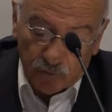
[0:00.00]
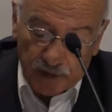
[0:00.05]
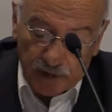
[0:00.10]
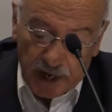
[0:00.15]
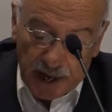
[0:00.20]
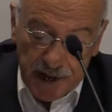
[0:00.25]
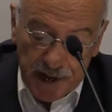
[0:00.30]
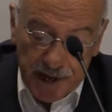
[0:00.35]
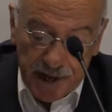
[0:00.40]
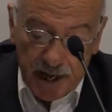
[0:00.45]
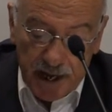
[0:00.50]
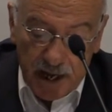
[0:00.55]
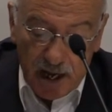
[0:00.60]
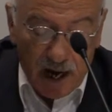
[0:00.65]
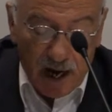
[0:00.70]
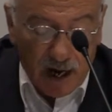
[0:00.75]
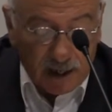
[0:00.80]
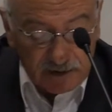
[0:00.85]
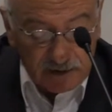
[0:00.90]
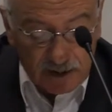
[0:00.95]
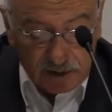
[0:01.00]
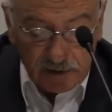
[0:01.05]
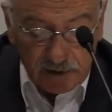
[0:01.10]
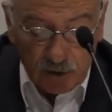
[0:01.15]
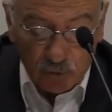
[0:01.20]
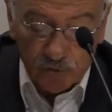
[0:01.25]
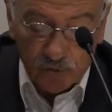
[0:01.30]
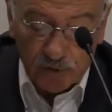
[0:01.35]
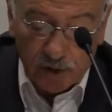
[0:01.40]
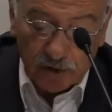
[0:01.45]
The sturdy
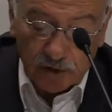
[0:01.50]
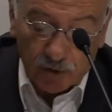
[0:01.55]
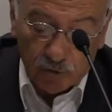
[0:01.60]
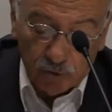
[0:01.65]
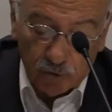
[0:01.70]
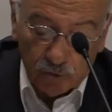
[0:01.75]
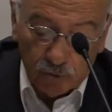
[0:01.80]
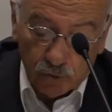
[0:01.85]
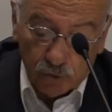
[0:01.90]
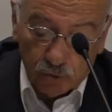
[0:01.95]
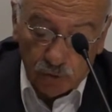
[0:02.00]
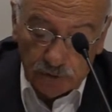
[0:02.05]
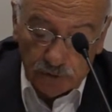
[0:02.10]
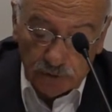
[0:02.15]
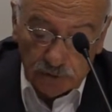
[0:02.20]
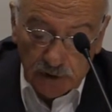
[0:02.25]
appearance of the diaspora